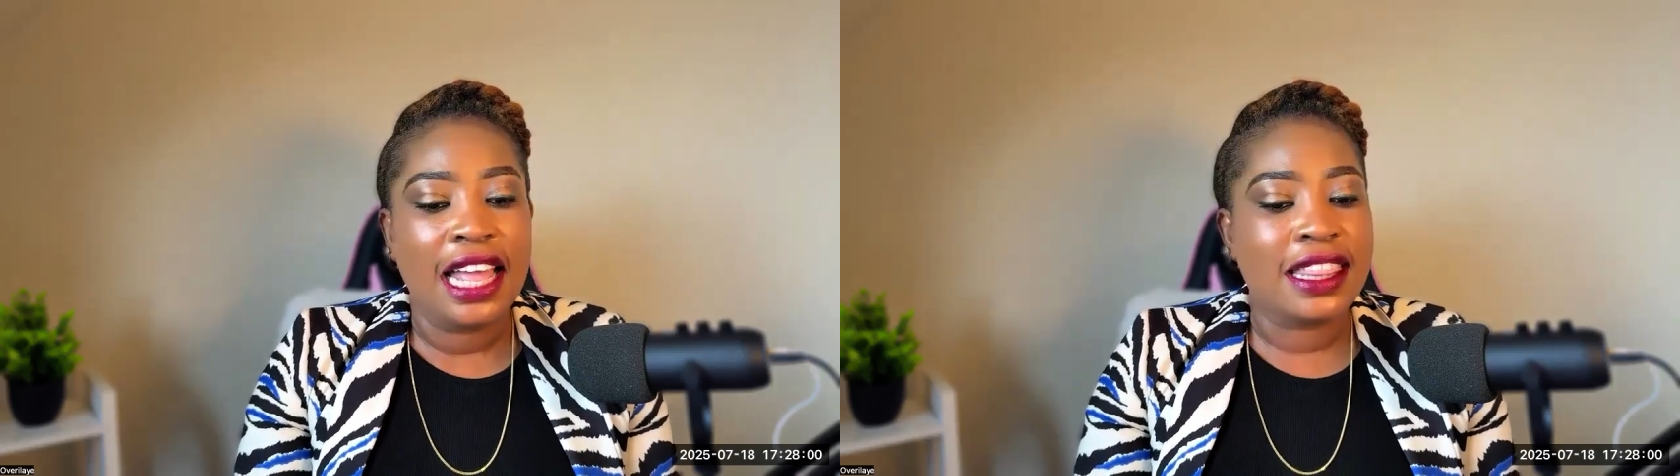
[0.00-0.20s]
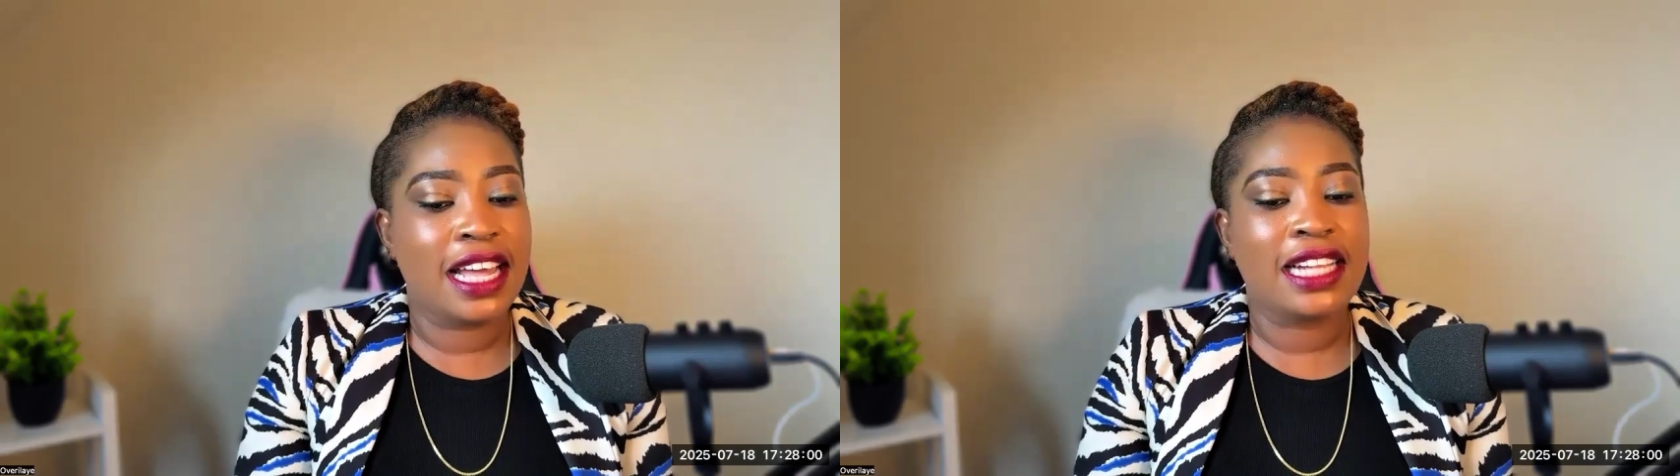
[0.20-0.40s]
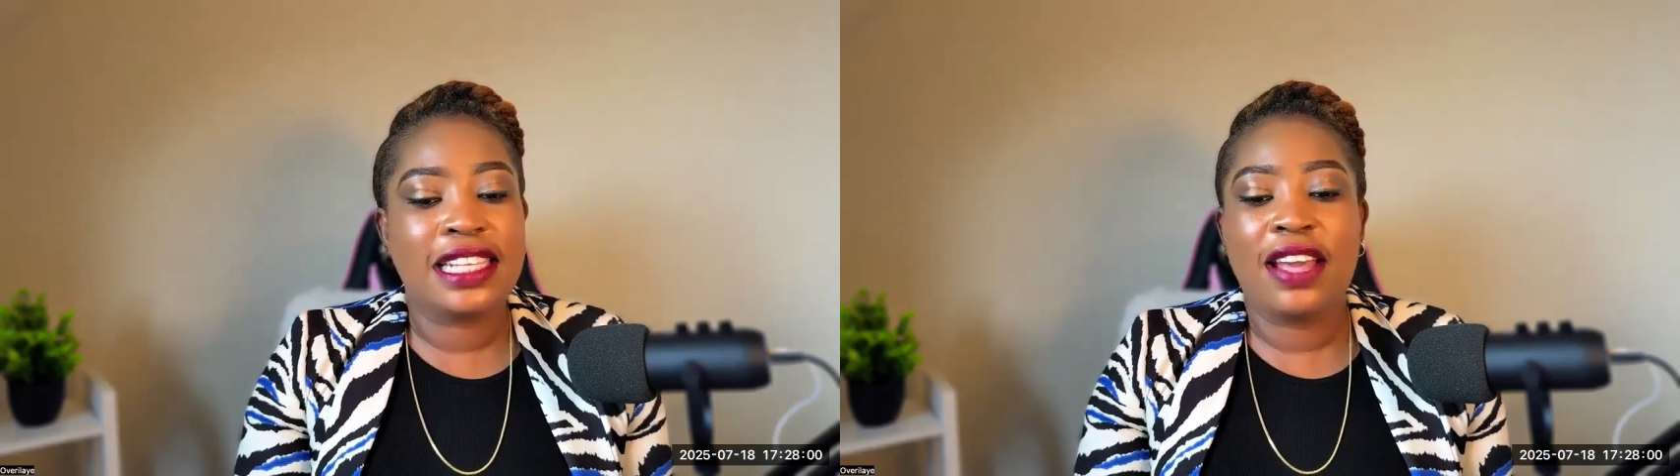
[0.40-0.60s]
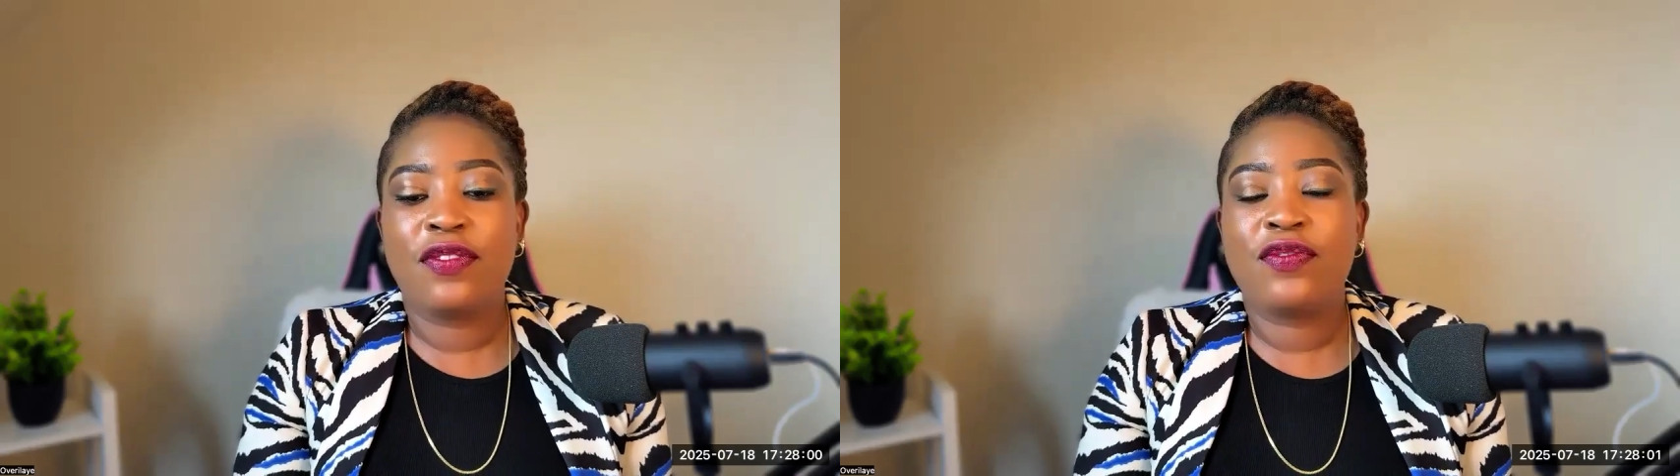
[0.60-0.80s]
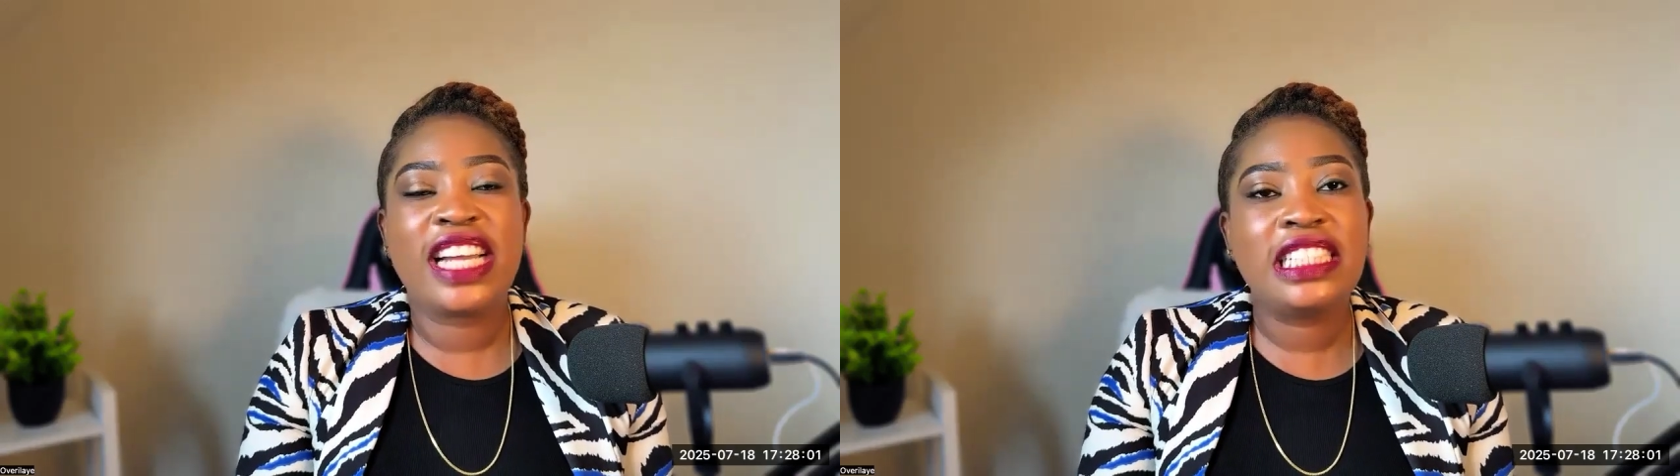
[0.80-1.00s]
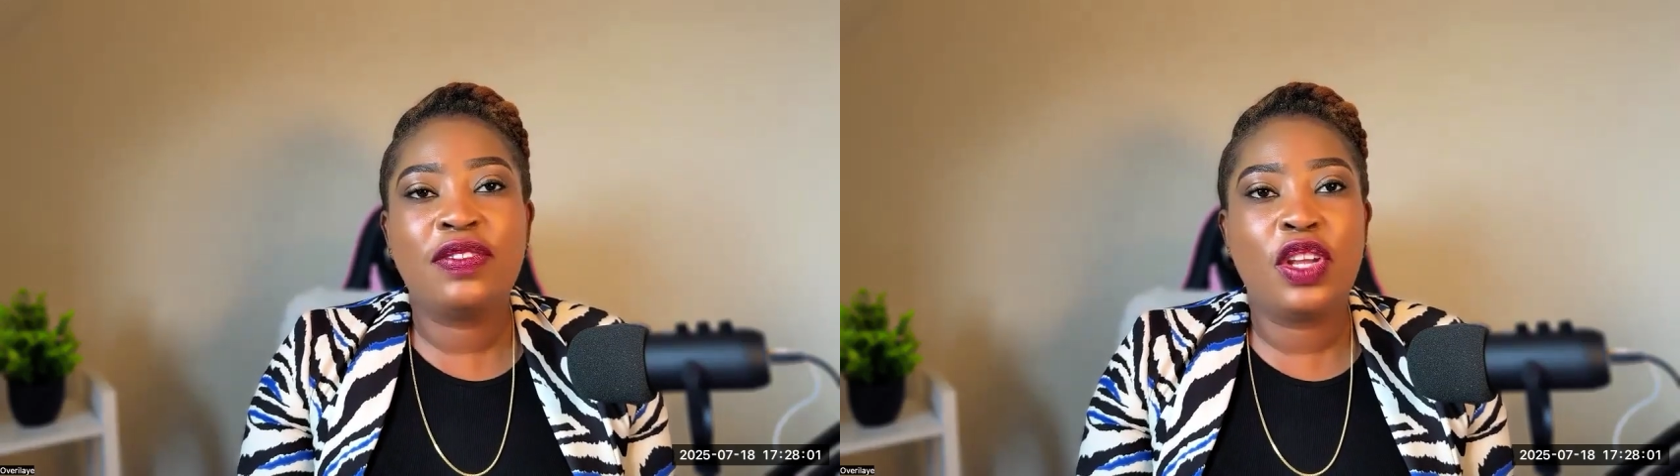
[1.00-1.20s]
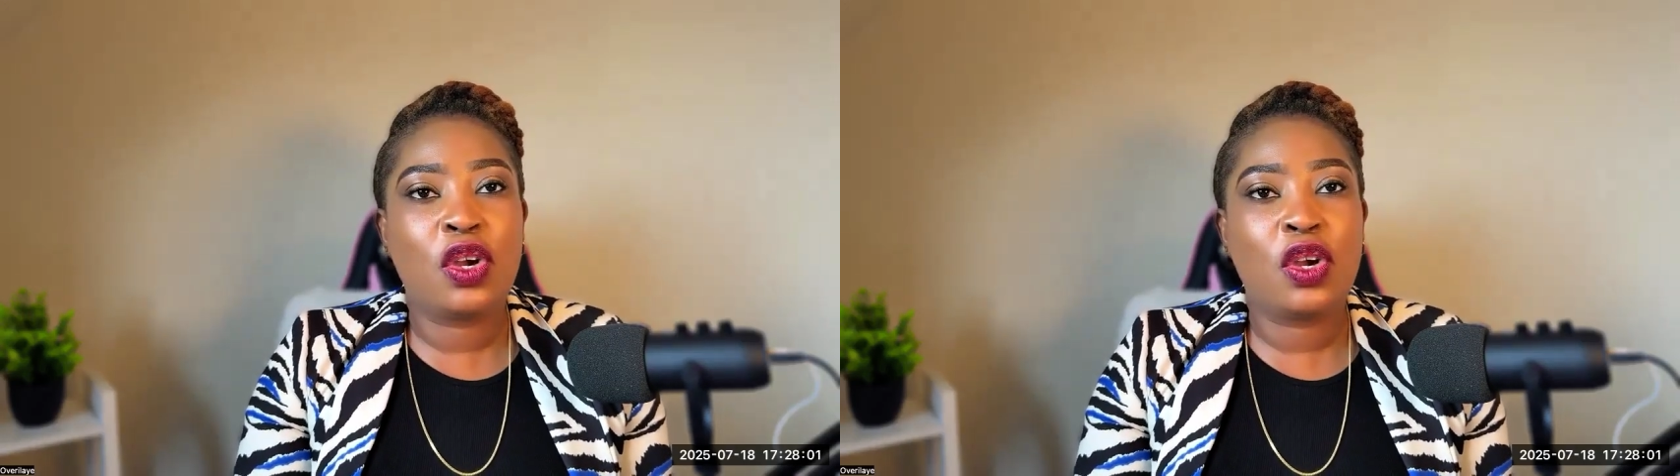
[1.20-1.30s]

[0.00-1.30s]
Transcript: that effectively